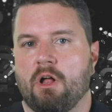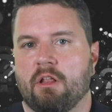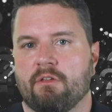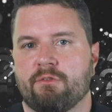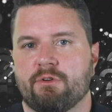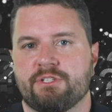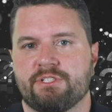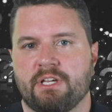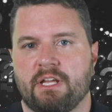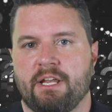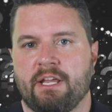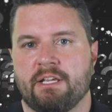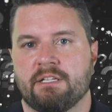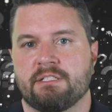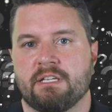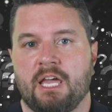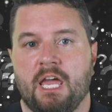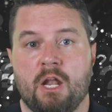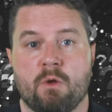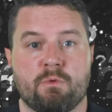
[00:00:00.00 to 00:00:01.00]
of your settings
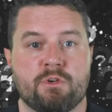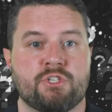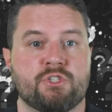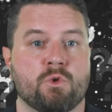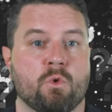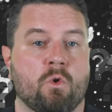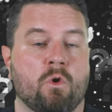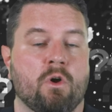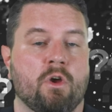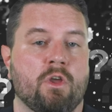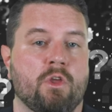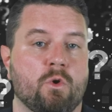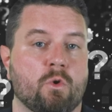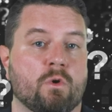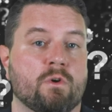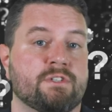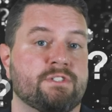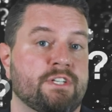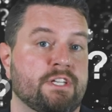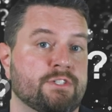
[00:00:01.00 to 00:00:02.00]
and restore your
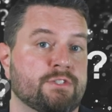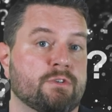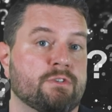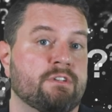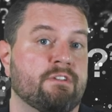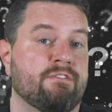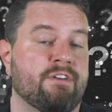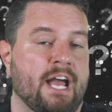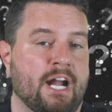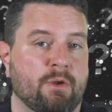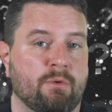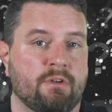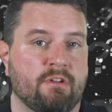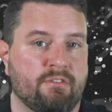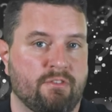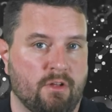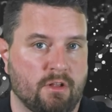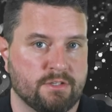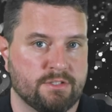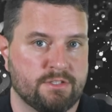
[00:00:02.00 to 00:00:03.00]
sensor to factory
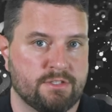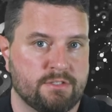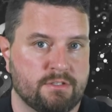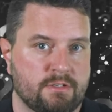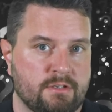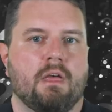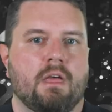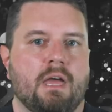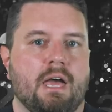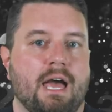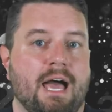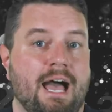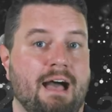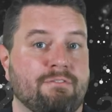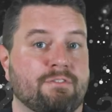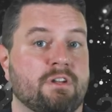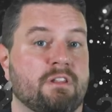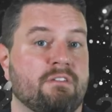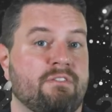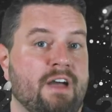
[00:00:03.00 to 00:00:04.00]
defaults.
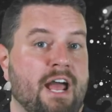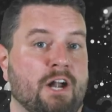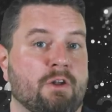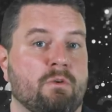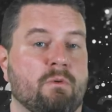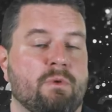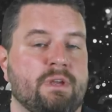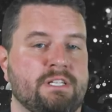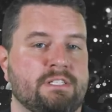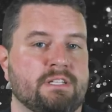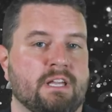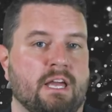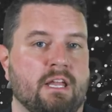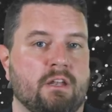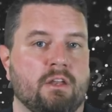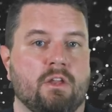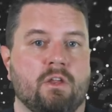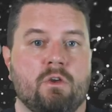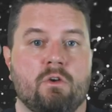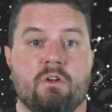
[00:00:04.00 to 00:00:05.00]
After the factory reset,
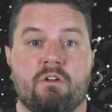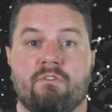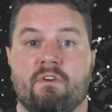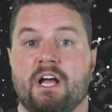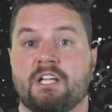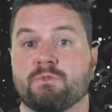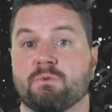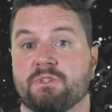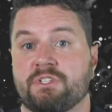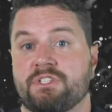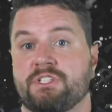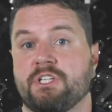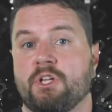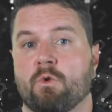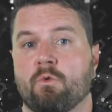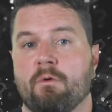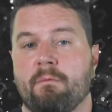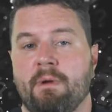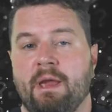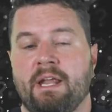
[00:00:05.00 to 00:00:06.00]
your device will still
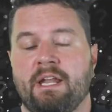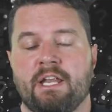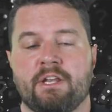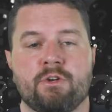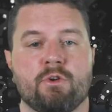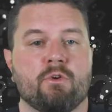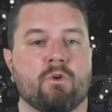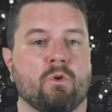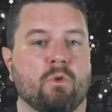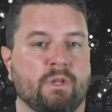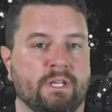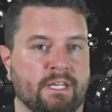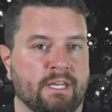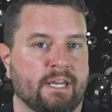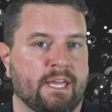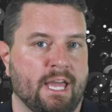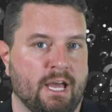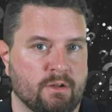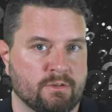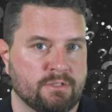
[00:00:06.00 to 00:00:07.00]
remain in your YoLink
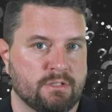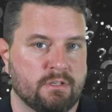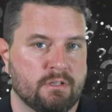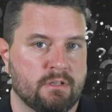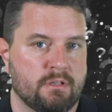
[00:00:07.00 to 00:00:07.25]
account.